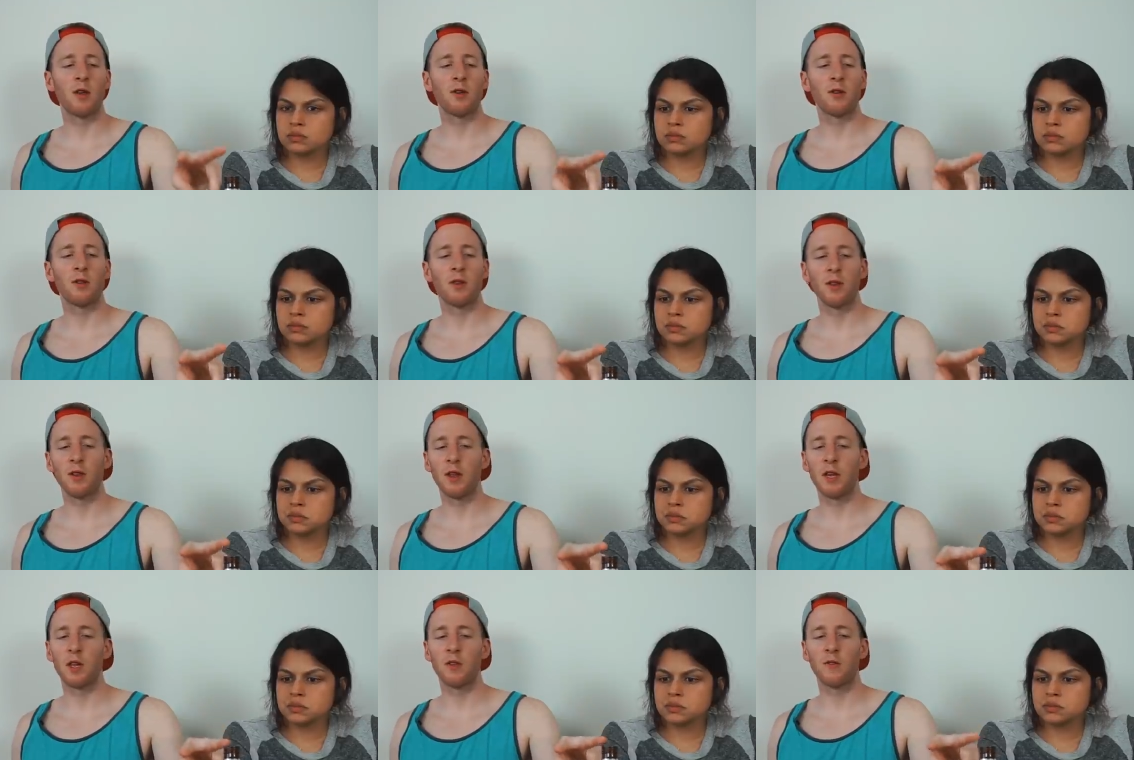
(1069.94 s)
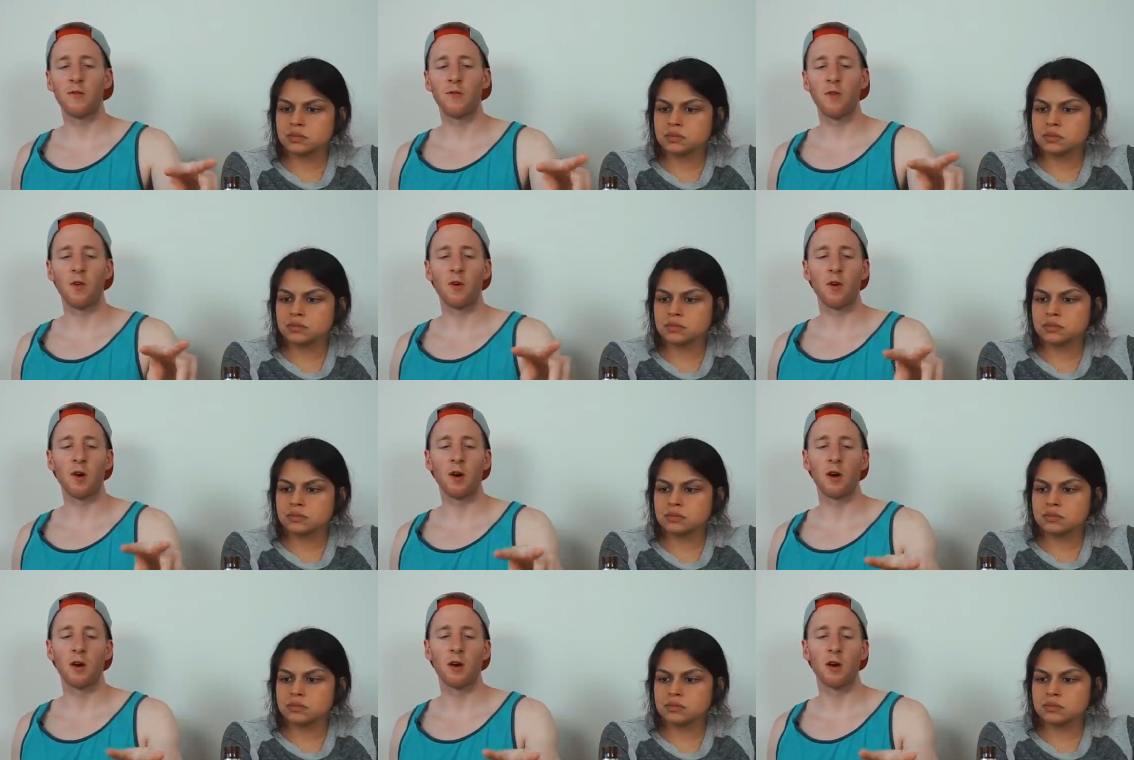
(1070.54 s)
Speaker 1: other than these four.
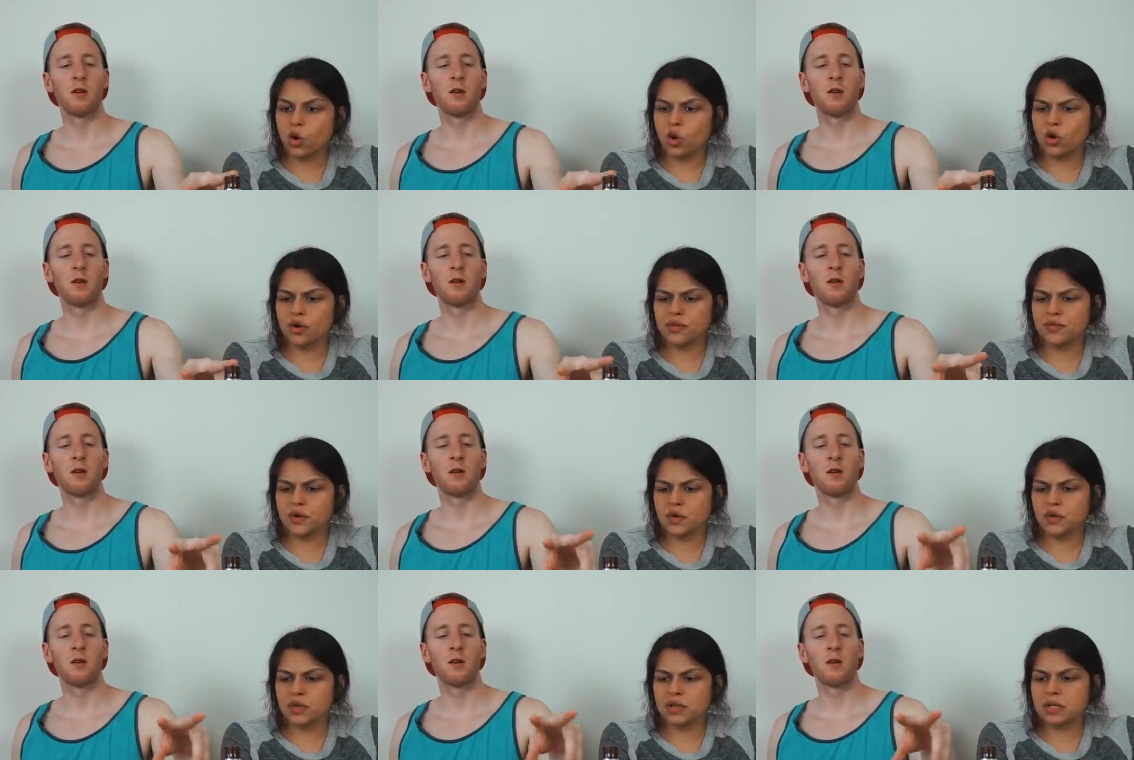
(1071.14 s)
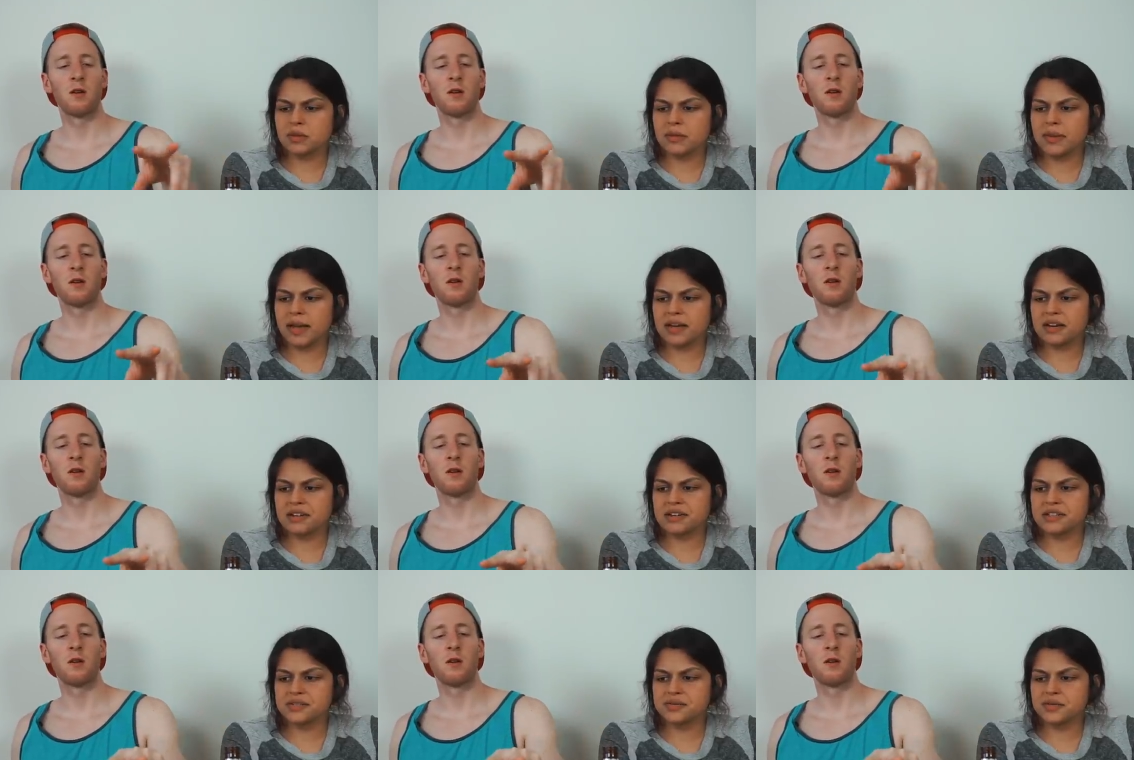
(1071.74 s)
Speaker 2: Or if you're really mad at
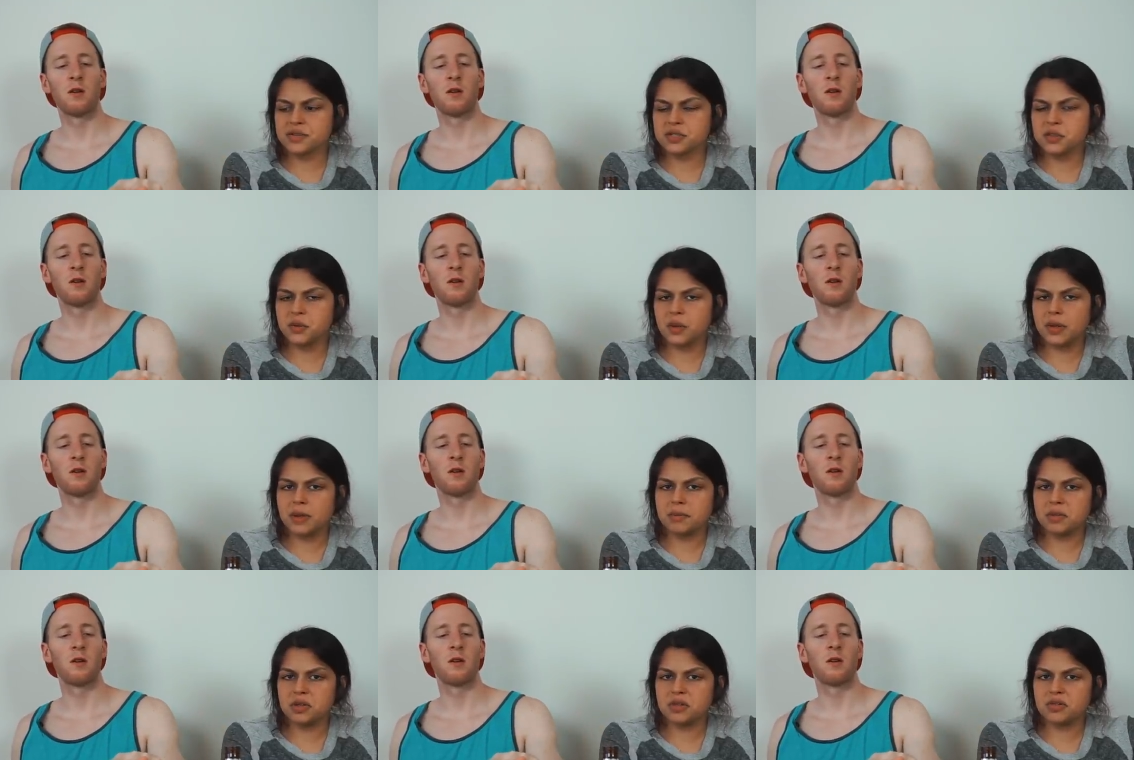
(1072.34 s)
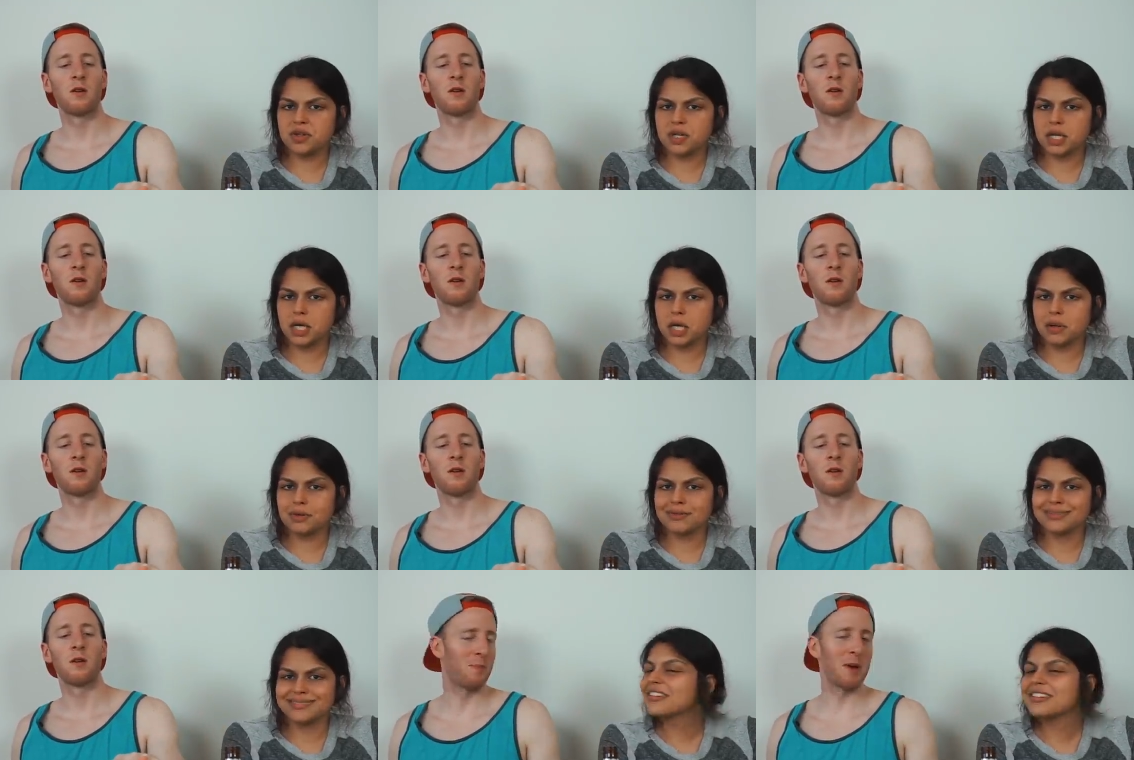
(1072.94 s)
us for doing a beer video.
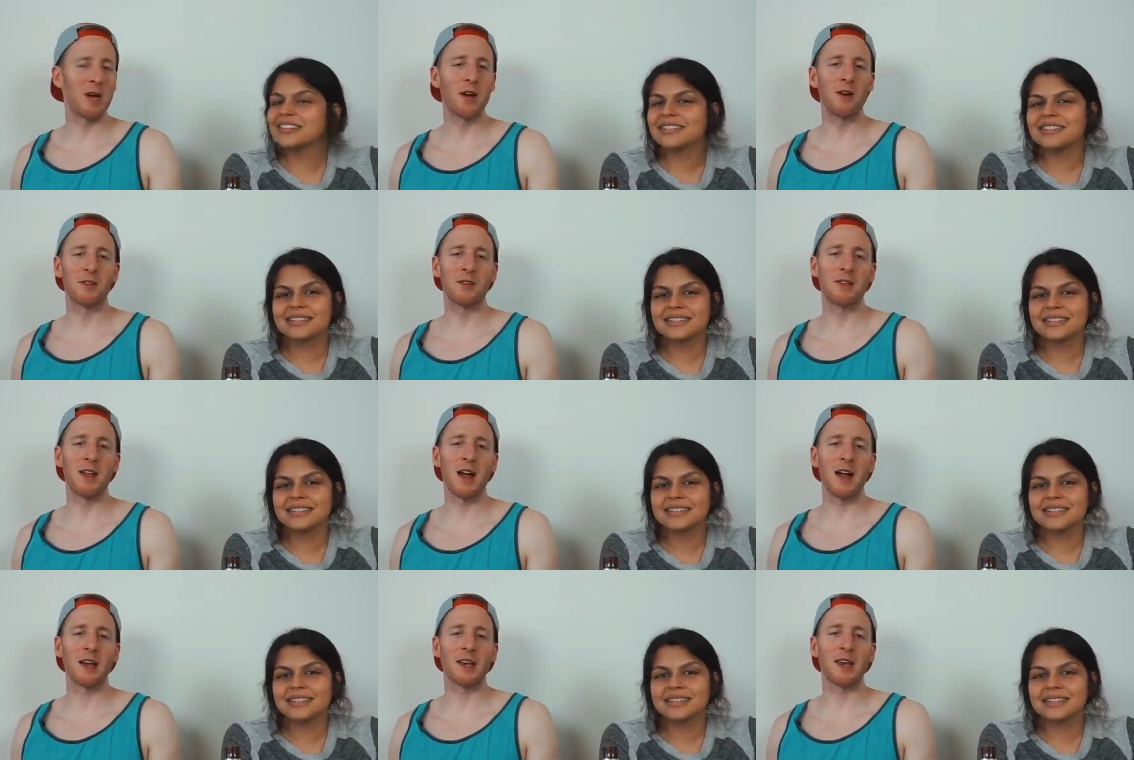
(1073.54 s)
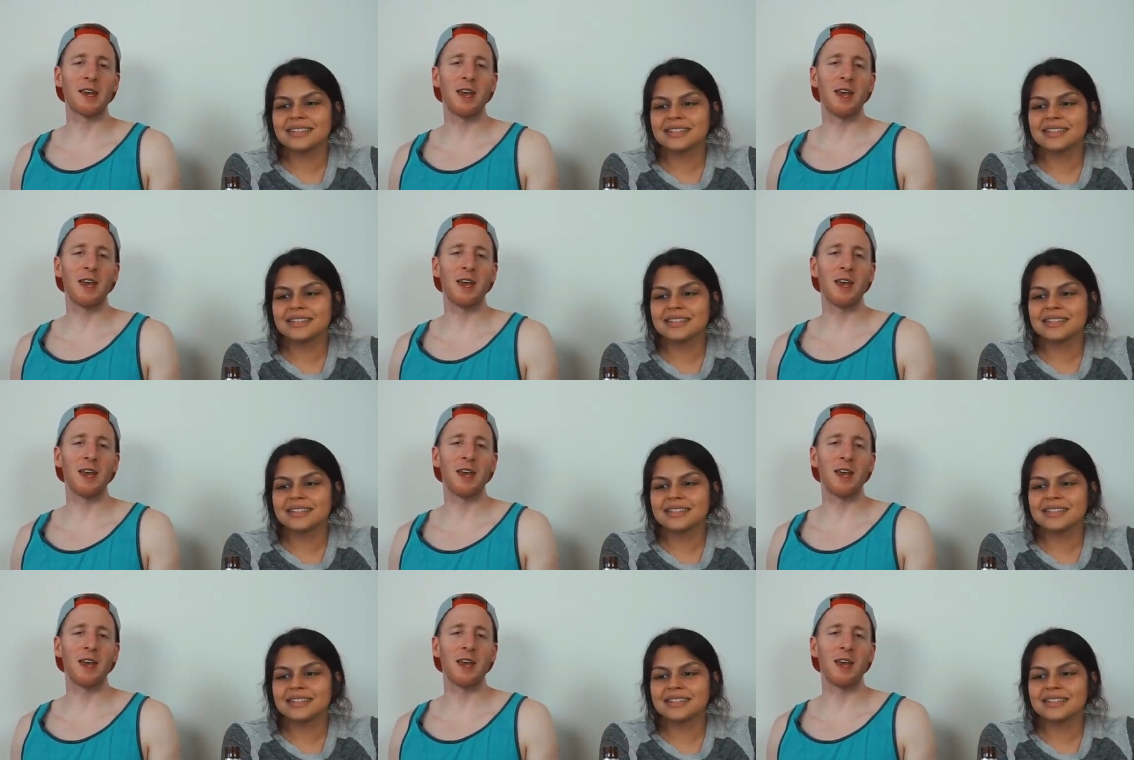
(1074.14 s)
Speaker 1: Beer's not